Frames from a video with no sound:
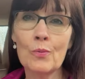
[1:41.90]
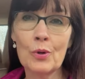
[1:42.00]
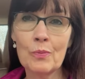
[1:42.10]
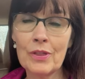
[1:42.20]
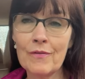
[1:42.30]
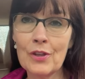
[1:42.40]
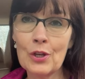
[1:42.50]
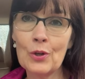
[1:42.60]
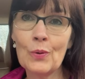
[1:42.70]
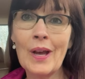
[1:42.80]
A Room with a
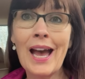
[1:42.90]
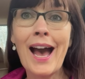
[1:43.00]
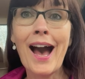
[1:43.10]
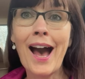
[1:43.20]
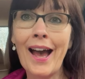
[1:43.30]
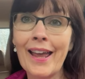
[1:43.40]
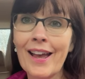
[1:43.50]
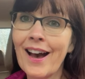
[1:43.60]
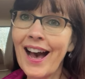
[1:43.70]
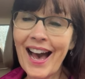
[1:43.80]
View, I
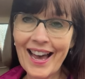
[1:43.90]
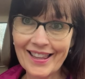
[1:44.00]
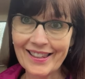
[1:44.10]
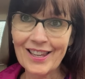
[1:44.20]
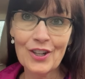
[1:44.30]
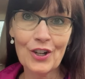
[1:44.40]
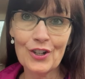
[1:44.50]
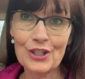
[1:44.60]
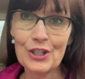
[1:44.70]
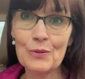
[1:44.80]
highly
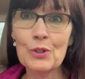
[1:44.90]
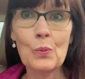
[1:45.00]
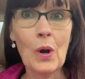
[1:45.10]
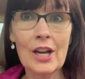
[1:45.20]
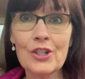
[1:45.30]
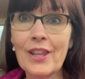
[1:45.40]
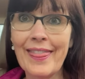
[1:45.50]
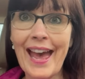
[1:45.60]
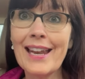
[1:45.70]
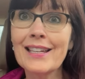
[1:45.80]
encourage you to watch
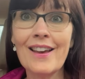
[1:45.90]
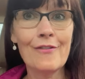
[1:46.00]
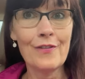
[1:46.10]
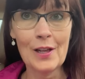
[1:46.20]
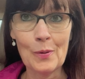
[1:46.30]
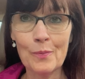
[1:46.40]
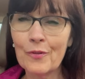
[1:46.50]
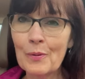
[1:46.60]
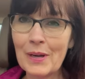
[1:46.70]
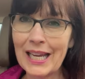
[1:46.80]
that film
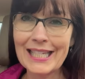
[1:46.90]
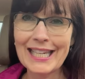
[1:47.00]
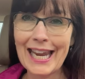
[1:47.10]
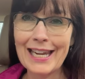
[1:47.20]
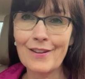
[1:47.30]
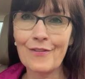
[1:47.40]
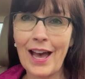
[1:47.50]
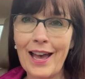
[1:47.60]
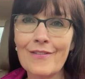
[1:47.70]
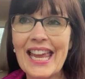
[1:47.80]
from
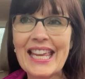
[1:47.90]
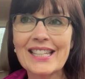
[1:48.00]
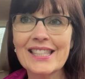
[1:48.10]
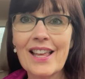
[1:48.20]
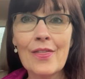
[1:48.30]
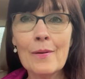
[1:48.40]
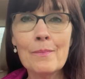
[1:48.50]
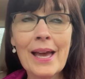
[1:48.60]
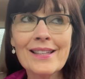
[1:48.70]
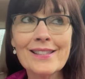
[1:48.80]
1985. It's the
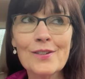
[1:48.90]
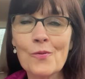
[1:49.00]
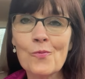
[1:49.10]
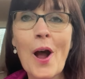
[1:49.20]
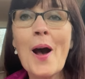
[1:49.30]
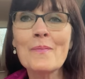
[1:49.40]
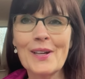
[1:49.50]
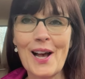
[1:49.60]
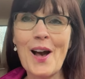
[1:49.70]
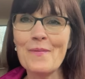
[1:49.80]
best
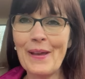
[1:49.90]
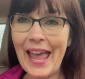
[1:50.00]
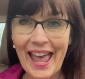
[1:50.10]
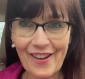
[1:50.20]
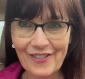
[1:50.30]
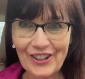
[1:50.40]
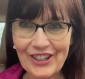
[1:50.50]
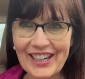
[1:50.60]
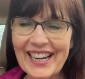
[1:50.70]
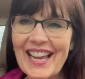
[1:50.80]
rom-com
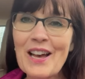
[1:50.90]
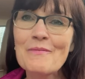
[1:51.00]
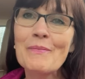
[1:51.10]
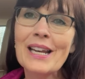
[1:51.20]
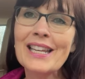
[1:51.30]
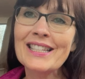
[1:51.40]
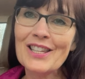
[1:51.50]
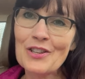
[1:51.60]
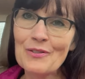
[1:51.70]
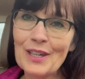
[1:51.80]
ever, but it's
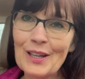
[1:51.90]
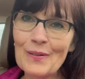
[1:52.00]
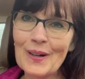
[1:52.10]
a unique